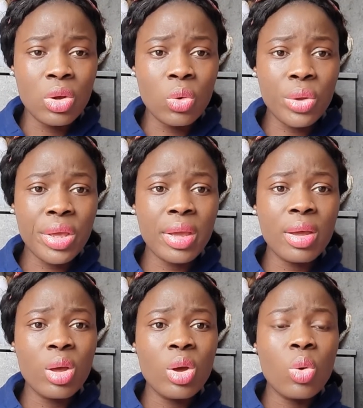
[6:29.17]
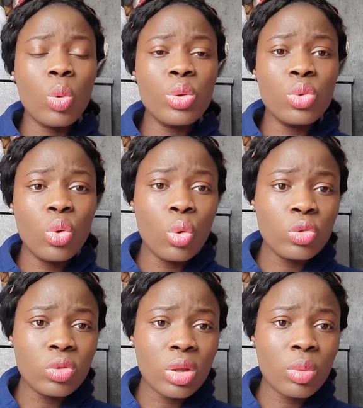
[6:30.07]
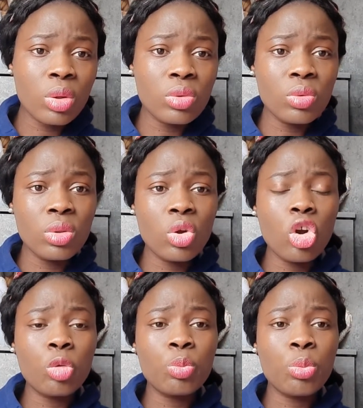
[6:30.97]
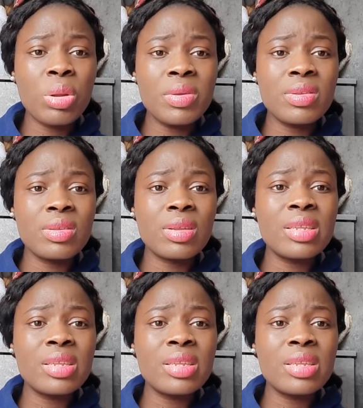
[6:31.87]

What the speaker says: Okay? When you go to the court premises,